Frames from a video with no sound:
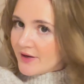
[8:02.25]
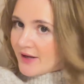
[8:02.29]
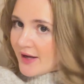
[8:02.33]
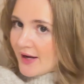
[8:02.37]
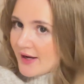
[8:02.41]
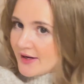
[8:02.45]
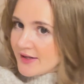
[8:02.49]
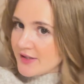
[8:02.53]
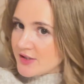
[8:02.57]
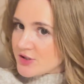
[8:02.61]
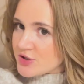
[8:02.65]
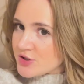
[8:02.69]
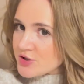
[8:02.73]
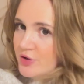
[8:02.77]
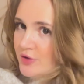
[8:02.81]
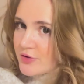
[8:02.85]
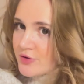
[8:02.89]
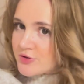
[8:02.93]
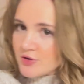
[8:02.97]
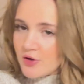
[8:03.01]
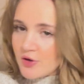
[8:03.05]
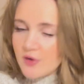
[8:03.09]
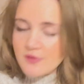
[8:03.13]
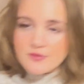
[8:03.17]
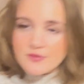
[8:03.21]
it, and it's so
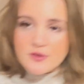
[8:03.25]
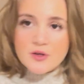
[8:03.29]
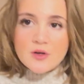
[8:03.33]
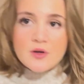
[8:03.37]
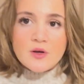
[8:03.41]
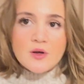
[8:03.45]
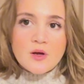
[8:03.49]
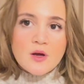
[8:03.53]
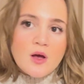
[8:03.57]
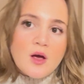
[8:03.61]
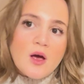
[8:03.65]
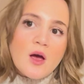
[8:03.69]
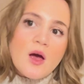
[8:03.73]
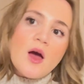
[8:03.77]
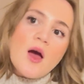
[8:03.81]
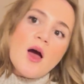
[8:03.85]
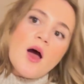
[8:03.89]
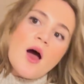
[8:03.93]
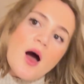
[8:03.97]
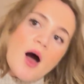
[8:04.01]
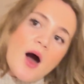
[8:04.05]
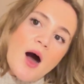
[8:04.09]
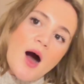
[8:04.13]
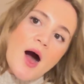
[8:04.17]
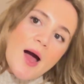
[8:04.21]
soft.
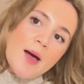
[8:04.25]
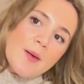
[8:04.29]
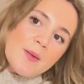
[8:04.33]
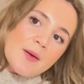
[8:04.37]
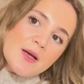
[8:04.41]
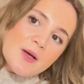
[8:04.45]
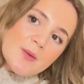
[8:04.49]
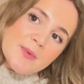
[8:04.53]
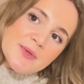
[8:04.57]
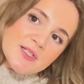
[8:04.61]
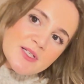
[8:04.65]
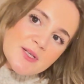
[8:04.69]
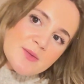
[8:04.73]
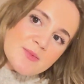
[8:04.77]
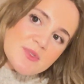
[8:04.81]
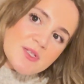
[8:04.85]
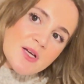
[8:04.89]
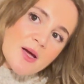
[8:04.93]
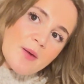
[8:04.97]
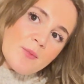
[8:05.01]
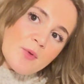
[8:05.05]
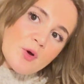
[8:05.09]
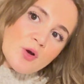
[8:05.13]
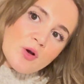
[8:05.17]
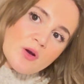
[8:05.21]
I'm a little bit tipsy,
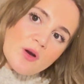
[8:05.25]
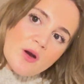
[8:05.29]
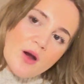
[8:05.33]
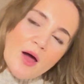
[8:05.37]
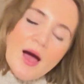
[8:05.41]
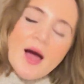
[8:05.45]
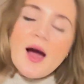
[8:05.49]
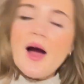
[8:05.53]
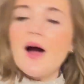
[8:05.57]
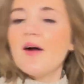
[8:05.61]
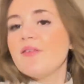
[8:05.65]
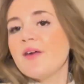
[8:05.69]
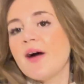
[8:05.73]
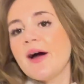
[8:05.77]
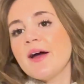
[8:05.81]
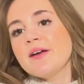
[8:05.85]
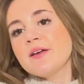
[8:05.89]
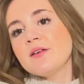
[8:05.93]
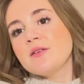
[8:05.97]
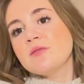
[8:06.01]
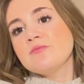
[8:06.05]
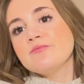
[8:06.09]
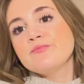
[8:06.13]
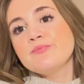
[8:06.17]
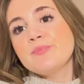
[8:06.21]
I'm not gonna lie. I've had
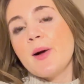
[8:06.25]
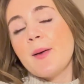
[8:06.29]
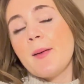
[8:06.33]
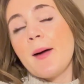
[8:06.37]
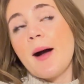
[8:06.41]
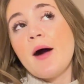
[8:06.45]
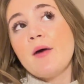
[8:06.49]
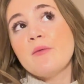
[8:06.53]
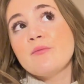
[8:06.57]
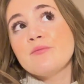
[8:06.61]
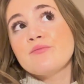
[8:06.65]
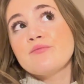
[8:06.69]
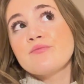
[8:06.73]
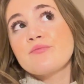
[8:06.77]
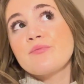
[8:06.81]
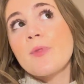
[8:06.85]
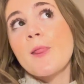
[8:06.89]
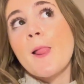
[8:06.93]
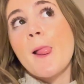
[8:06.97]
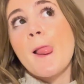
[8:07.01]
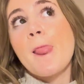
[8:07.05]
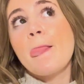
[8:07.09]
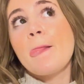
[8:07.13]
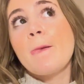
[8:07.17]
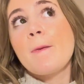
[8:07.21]
about
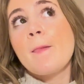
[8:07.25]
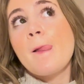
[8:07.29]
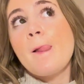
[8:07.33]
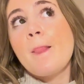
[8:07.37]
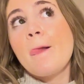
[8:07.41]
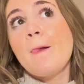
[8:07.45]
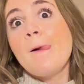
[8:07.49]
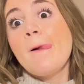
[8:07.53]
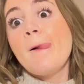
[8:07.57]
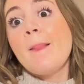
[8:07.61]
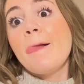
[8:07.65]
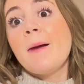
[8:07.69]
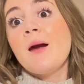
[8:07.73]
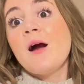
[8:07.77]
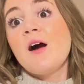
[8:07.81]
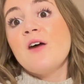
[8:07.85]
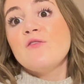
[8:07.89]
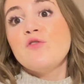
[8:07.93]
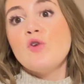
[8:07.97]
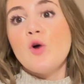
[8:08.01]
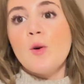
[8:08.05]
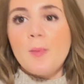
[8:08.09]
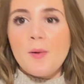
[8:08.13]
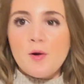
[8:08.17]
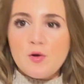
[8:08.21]

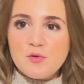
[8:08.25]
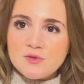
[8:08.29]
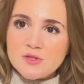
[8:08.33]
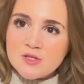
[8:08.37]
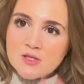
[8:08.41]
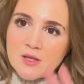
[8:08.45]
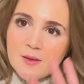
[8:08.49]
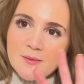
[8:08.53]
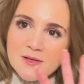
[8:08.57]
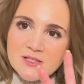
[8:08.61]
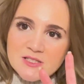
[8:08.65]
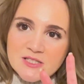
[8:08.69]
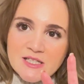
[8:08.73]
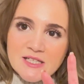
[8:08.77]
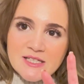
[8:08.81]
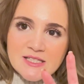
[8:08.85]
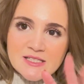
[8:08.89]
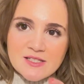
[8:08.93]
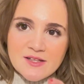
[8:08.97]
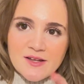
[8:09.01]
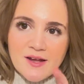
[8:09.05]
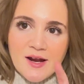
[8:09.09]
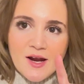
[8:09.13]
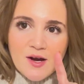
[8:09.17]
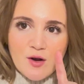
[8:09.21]
4 porn star martinis
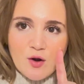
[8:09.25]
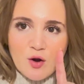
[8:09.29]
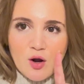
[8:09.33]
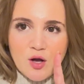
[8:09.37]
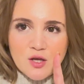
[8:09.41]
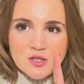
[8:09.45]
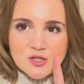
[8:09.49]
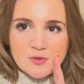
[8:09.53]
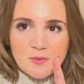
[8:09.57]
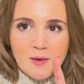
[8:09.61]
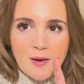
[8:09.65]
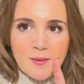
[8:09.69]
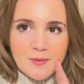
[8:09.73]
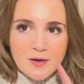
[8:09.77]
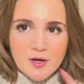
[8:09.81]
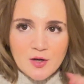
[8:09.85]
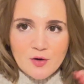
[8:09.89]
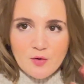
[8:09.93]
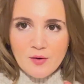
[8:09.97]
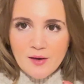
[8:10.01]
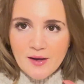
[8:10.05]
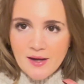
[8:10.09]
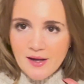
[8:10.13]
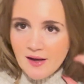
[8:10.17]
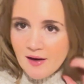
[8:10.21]
and I had a glass of wine when I
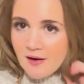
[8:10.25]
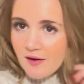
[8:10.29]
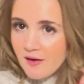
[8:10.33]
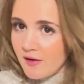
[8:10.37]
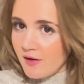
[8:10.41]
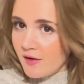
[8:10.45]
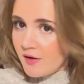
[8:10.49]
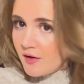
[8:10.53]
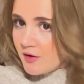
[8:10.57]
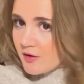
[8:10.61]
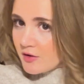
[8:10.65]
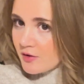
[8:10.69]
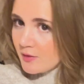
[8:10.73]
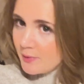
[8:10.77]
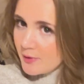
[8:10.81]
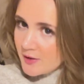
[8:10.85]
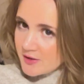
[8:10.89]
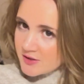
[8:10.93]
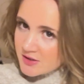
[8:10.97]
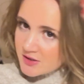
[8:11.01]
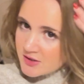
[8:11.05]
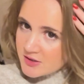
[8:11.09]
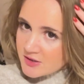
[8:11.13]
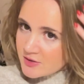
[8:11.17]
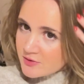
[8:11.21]
got in. The boys
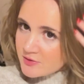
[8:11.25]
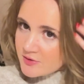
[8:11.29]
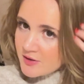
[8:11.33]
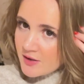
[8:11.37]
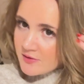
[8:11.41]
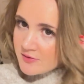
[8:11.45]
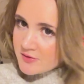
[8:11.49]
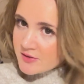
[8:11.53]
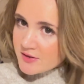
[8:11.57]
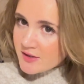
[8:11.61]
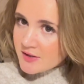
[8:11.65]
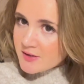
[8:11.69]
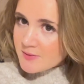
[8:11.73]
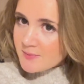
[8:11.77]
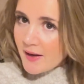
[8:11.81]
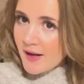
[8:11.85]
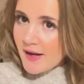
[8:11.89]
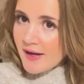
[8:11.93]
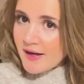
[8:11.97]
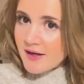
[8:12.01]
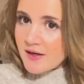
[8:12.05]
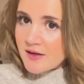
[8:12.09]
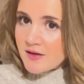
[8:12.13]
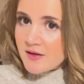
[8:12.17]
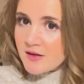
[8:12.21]
are still downstairs
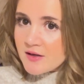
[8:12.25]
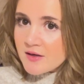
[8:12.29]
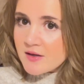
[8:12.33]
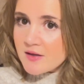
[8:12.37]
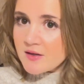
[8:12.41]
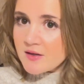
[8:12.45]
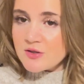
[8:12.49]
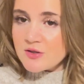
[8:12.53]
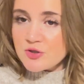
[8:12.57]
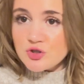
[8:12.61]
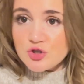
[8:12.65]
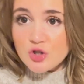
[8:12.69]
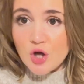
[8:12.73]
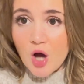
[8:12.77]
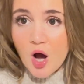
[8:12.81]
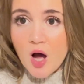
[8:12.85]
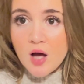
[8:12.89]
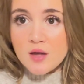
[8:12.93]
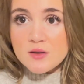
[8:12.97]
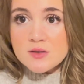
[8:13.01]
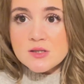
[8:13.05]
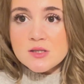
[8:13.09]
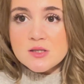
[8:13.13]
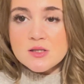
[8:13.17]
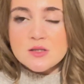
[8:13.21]
playing
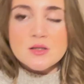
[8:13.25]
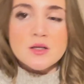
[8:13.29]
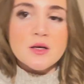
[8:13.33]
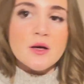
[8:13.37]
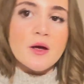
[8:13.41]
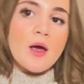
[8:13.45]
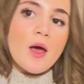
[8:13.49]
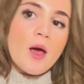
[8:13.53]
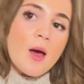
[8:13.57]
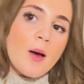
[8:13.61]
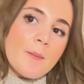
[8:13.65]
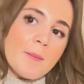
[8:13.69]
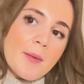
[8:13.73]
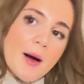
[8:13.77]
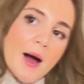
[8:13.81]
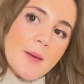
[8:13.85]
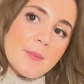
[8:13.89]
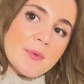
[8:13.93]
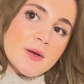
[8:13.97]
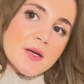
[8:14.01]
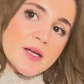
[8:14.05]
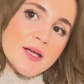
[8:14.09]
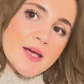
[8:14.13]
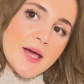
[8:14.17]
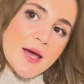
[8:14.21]
darts. But I'm
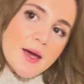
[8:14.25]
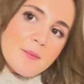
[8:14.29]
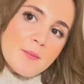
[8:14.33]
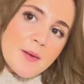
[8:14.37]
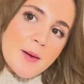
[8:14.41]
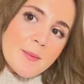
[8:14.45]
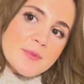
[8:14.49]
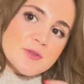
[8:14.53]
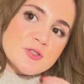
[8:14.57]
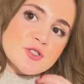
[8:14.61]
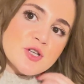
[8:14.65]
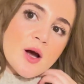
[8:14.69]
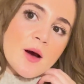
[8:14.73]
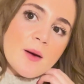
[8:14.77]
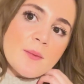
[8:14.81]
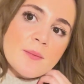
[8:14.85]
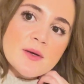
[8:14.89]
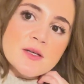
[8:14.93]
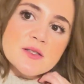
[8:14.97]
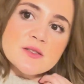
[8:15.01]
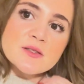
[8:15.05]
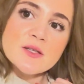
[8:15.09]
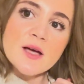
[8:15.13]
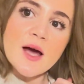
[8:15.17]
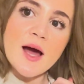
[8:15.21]
going to get in my
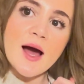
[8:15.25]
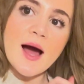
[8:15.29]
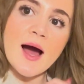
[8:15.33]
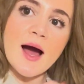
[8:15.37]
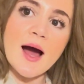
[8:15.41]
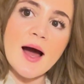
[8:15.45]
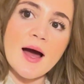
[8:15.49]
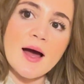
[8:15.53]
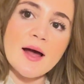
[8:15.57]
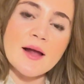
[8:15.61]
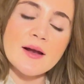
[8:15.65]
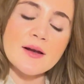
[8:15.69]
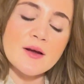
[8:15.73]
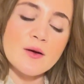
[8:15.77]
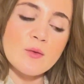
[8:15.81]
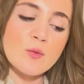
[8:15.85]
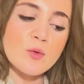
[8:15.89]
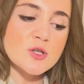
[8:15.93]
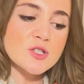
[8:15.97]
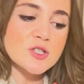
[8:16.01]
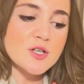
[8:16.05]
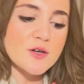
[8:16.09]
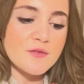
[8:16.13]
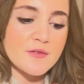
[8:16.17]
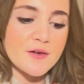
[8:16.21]
pyjamas and
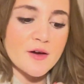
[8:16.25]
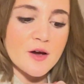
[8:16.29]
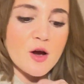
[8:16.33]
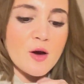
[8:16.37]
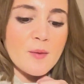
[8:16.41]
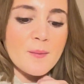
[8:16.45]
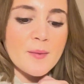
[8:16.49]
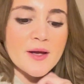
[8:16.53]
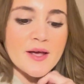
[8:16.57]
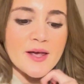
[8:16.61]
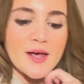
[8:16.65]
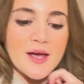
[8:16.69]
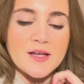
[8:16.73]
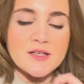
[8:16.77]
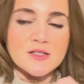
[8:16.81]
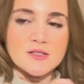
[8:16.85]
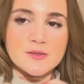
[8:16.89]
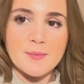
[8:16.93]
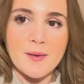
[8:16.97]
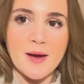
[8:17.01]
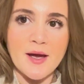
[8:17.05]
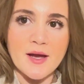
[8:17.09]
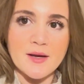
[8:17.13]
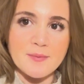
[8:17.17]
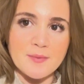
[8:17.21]
watch a film and get into
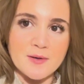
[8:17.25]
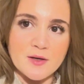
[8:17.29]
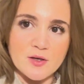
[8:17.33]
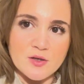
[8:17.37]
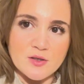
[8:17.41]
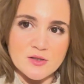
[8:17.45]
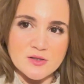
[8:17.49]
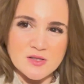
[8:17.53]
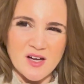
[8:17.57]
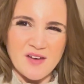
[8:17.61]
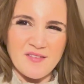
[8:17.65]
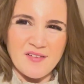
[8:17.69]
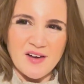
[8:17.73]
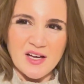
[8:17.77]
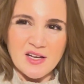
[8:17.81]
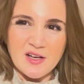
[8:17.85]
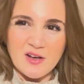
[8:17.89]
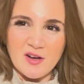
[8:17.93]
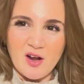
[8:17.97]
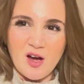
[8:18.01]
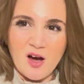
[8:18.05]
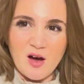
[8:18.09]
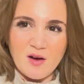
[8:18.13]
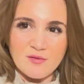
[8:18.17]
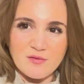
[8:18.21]
bed because I've had
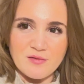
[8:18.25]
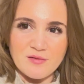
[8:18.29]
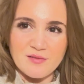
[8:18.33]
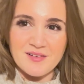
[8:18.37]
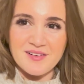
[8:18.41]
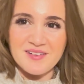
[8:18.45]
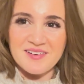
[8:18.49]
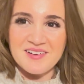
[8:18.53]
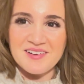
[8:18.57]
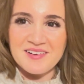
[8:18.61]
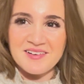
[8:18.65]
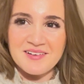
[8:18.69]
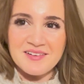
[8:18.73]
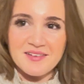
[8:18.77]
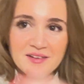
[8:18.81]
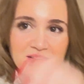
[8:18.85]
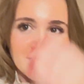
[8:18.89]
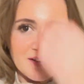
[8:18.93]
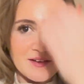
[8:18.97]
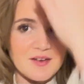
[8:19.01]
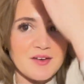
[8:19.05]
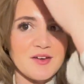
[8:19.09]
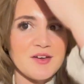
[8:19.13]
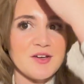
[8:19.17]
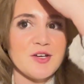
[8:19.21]
enough.
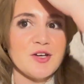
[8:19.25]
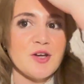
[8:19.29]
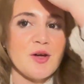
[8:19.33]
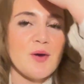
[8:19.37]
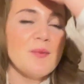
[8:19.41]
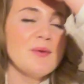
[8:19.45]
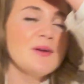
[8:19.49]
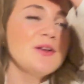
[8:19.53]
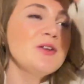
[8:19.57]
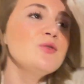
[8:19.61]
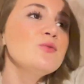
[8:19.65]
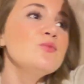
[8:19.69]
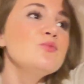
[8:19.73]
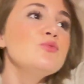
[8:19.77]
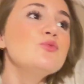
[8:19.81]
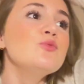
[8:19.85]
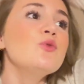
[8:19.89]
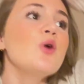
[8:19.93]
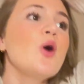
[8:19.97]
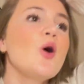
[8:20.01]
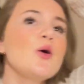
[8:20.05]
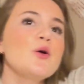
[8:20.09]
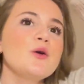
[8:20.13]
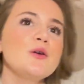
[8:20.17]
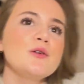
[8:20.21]
You know when you
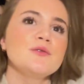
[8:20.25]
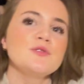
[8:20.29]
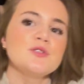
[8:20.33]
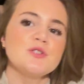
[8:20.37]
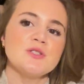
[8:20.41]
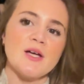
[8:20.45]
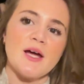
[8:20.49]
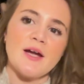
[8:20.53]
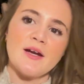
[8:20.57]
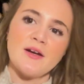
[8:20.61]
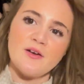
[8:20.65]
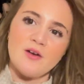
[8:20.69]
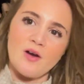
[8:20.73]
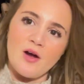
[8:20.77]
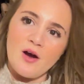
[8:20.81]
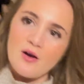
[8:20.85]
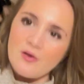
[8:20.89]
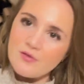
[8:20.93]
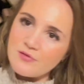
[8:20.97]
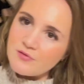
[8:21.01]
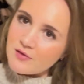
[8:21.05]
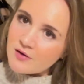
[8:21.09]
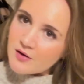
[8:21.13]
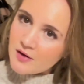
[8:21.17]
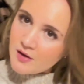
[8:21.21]
know you've just had
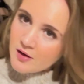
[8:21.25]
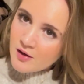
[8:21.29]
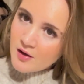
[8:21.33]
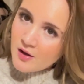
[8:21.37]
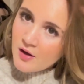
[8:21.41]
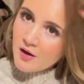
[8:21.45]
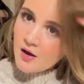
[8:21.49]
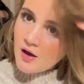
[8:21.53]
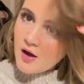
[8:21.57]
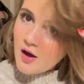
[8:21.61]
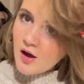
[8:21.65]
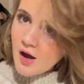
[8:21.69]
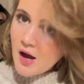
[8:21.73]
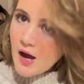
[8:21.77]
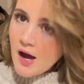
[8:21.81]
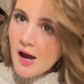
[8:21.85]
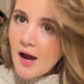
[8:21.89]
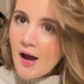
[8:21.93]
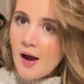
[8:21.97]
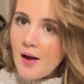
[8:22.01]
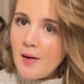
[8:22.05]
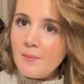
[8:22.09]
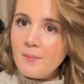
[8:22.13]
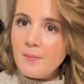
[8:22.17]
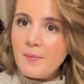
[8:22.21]
enough.
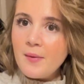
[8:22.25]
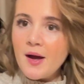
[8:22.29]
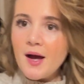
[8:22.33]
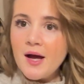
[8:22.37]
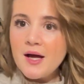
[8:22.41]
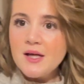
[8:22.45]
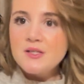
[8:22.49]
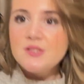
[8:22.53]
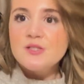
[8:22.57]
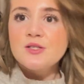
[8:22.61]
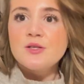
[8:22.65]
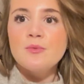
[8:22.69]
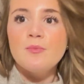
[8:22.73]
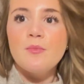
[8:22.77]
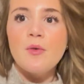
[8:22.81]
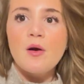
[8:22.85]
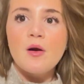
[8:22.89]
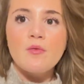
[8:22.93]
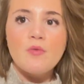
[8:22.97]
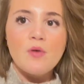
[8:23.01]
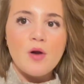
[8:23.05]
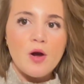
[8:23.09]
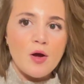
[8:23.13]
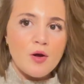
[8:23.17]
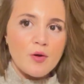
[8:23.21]
And
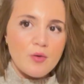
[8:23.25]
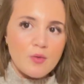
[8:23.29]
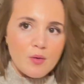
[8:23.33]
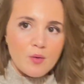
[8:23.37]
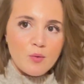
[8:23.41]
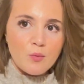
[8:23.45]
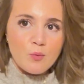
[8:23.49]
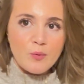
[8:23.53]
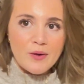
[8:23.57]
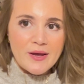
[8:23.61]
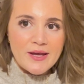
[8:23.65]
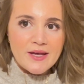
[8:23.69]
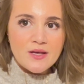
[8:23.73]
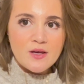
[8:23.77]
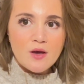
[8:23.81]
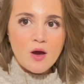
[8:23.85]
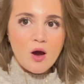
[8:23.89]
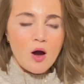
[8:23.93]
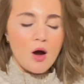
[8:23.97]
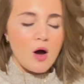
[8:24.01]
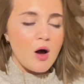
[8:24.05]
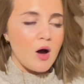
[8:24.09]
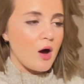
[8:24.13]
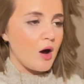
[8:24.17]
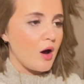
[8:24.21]
tomorrow what
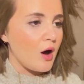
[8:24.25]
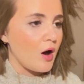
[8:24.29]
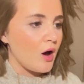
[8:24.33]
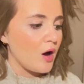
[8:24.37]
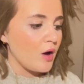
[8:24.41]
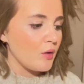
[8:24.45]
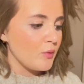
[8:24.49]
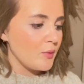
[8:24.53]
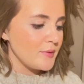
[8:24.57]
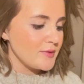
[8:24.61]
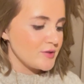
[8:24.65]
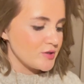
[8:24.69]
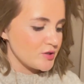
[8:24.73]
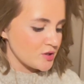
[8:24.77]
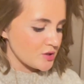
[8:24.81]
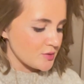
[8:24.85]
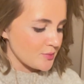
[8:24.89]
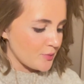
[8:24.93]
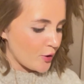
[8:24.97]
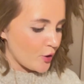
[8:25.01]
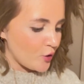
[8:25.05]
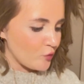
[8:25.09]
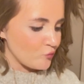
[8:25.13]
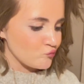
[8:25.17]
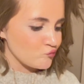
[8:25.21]
are we doing
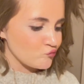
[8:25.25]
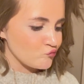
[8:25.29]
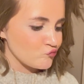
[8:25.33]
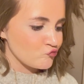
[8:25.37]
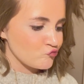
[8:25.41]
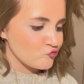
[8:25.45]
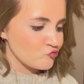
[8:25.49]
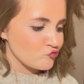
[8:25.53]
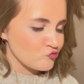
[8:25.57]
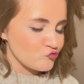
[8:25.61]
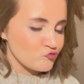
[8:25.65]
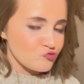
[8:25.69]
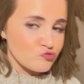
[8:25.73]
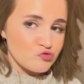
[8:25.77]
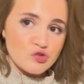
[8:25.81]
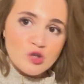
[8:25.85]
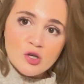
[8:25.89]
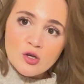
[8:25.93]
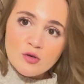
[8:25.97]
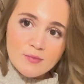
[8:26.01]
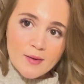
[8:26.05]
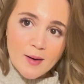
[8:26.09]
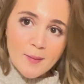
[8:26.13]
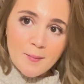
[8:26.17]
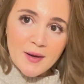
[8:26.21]
tomorrow?
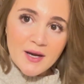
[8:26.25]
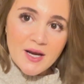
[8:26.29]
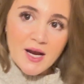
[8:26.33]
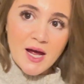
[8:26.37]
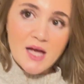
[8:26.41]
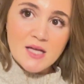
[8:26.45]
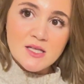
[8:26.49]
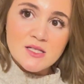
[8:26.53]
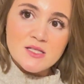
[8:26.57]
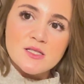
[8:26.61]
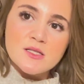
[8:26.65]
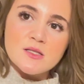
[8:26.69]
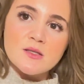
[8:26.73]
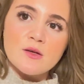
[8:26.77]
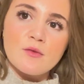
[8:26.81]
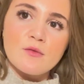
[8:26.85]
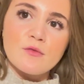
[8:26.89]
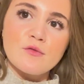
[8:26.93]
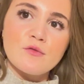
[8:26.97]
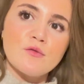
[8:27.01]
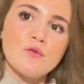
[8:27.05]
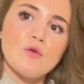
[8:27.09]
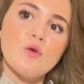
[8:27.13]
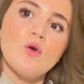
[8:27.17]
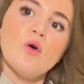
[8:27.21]
Around my nan's
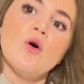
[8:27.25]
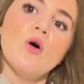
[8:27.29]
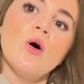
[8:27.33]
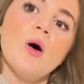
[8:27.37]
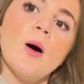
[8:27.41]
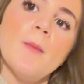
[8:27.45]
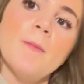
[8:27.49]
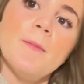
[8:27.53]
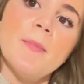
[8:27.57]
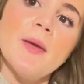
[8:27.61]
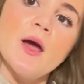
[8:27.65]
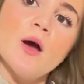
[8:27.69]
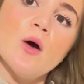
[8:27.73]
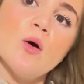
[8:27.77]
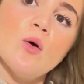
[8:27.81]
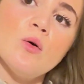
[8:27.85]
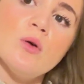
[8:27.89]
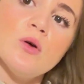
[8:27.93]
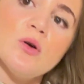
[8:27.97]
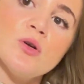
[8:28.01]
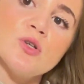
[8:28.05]
for a meal.